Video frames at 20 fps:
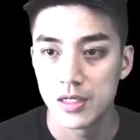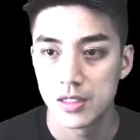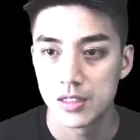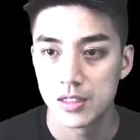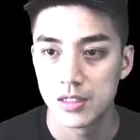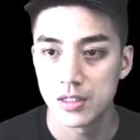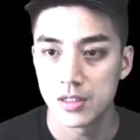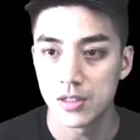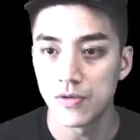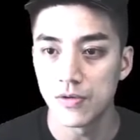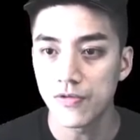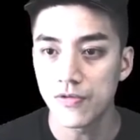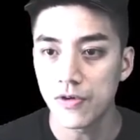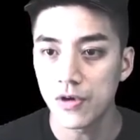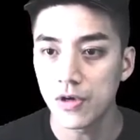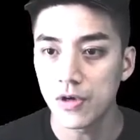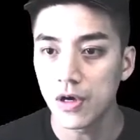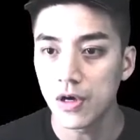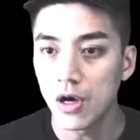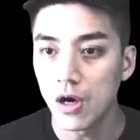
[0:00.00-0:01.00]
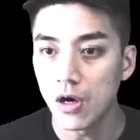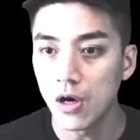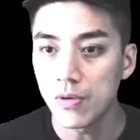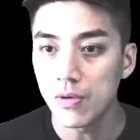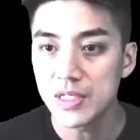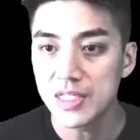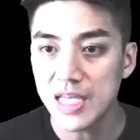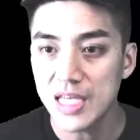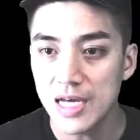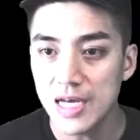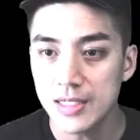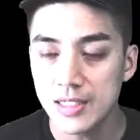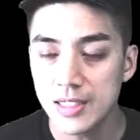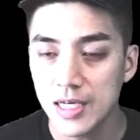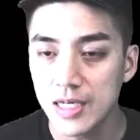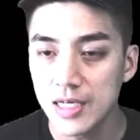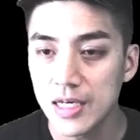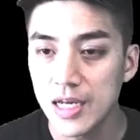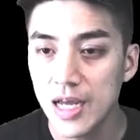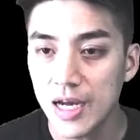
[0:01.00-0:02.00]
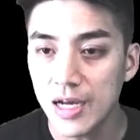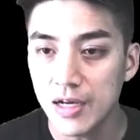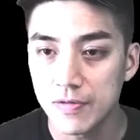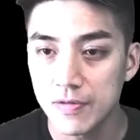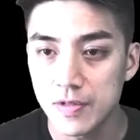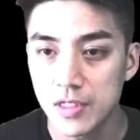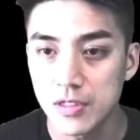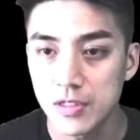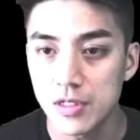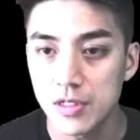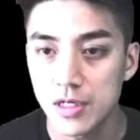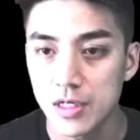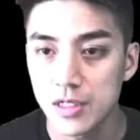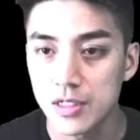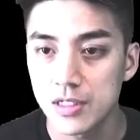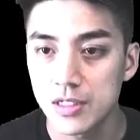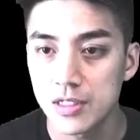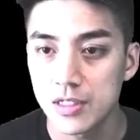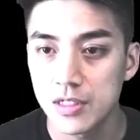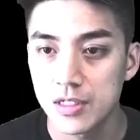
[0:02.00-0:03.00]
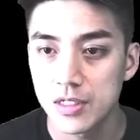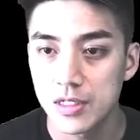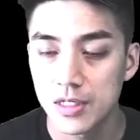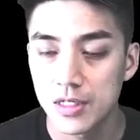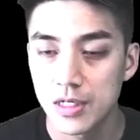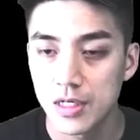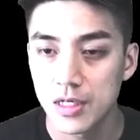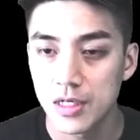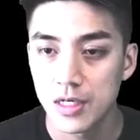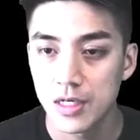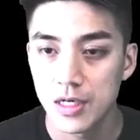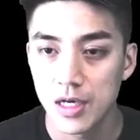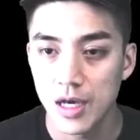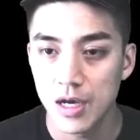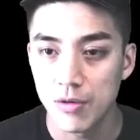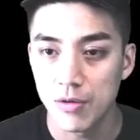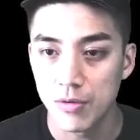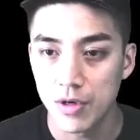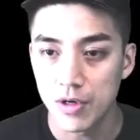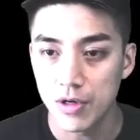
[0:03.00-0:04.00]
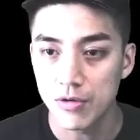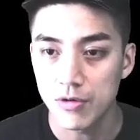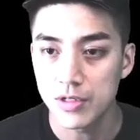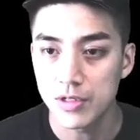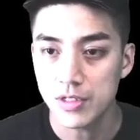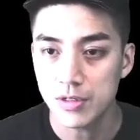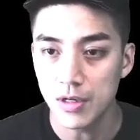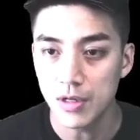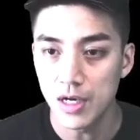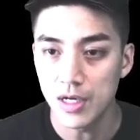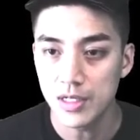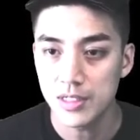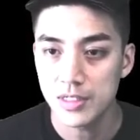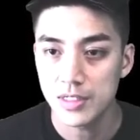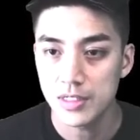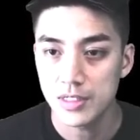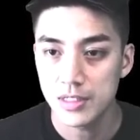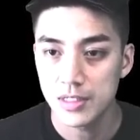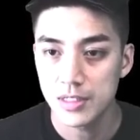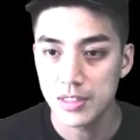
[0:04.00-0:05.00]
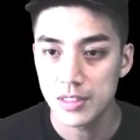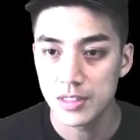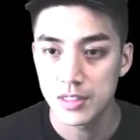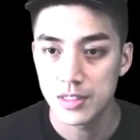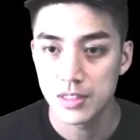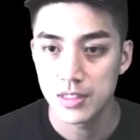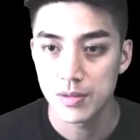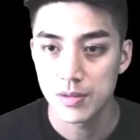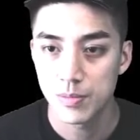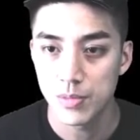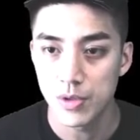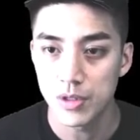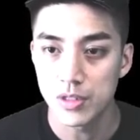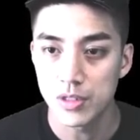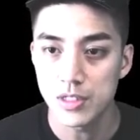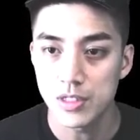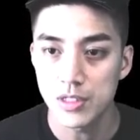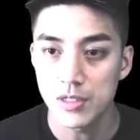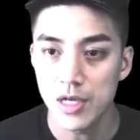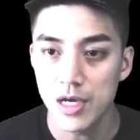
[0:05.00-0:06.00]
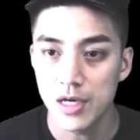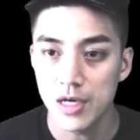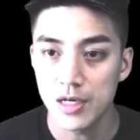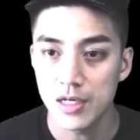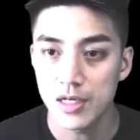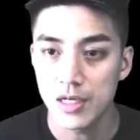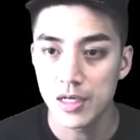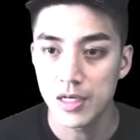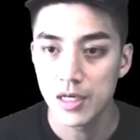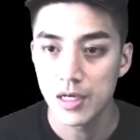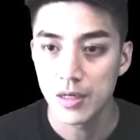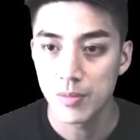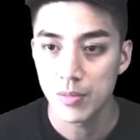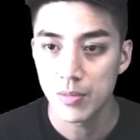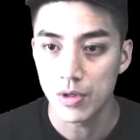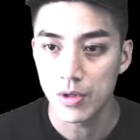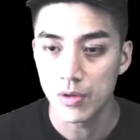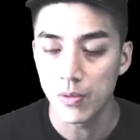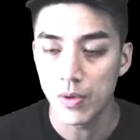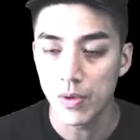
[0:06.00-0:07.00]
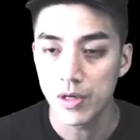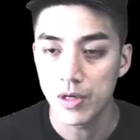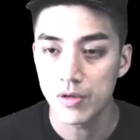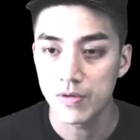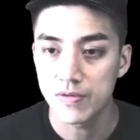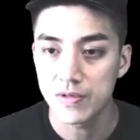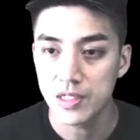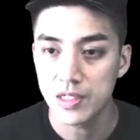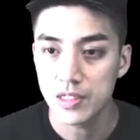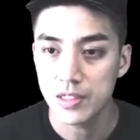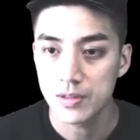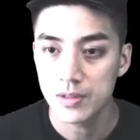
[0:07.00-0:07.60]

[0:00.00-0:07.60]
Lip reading: Sulfur always has a -2 charge. And we're going to crisscross, bring the 2 down, bring the 1 over,